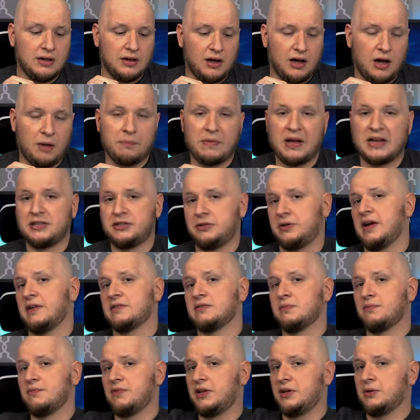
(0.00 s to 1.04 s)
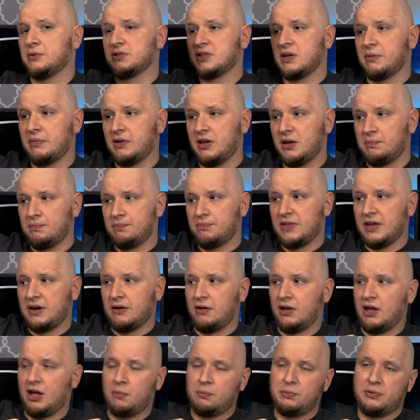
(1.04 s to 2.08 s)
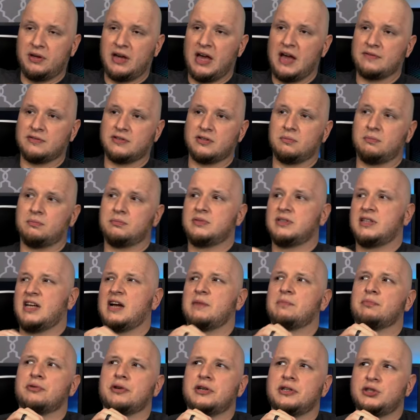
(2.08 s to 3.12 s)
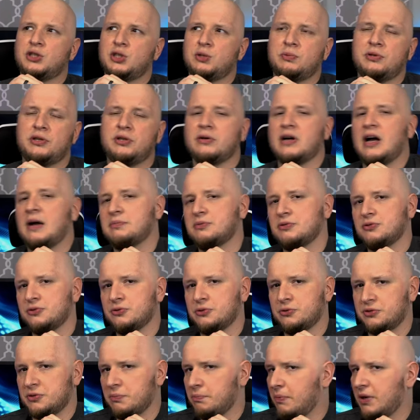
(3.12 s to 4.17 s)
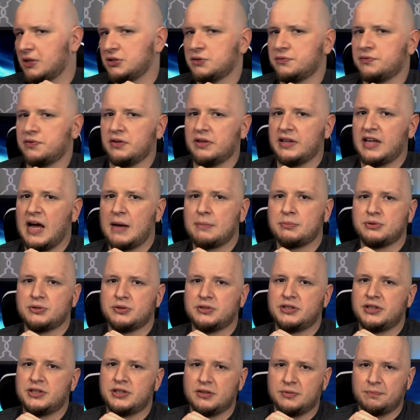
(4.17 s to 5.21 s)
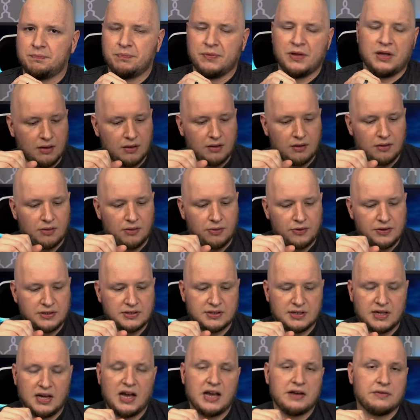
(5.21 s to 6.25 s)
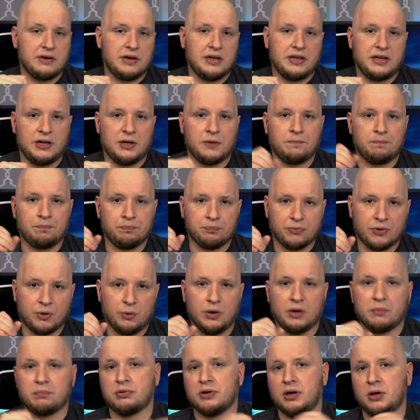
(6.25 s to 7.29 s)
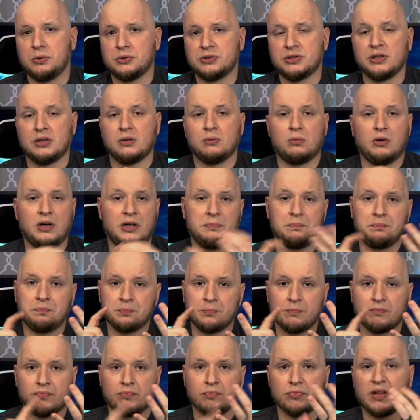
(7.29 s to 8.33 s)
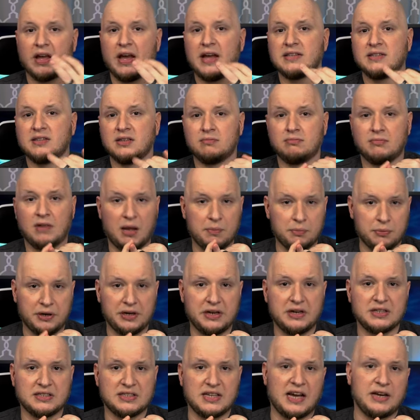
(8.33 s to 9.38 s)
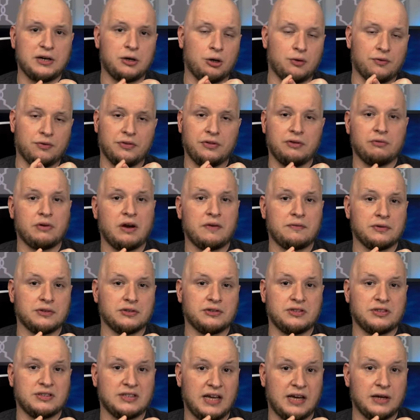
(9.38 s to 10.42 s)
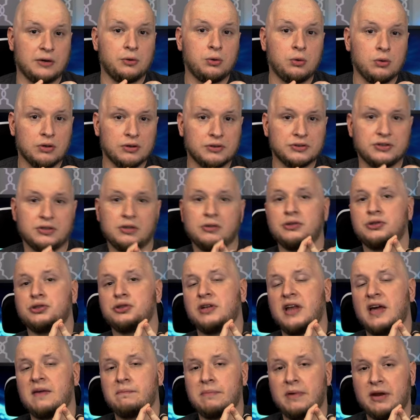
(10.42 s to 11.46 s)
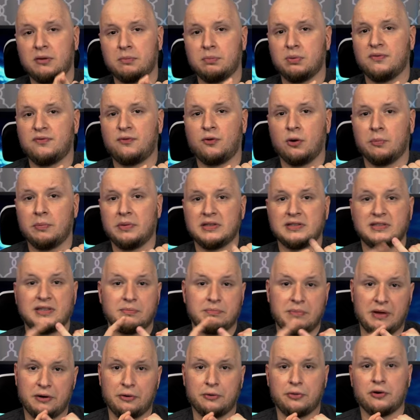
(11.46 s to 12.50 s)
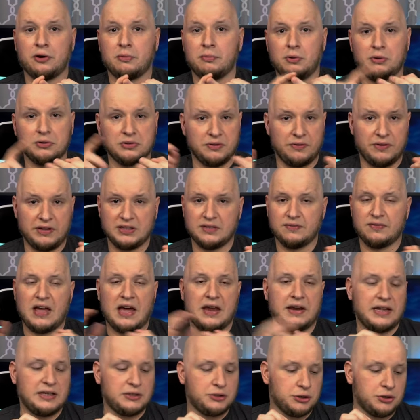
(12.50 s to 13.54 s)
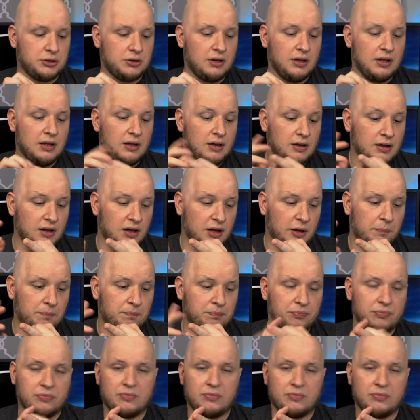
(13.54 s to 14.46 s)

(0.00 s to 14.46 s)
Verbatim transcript: Um, I do have some videos coming up that'll help you have some temporary GPU options or some budget-friendly options here. This guy right here, quick pros. One, it's an upgraded design over the reference design cooler, so you should have better performance and better thermals and things of that nature. Um,